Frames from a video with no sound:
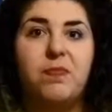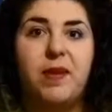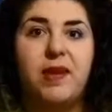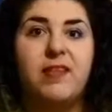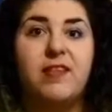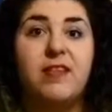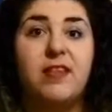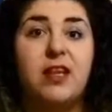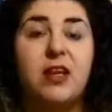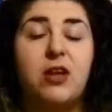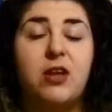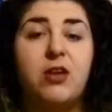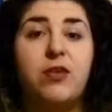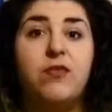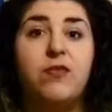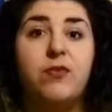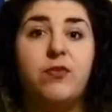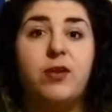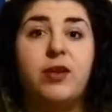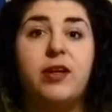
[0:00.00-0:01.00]
passes a lot
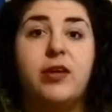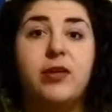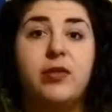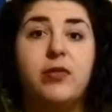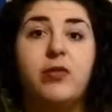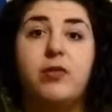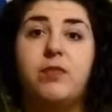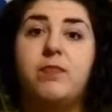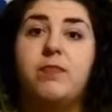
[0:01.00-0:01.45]
of really good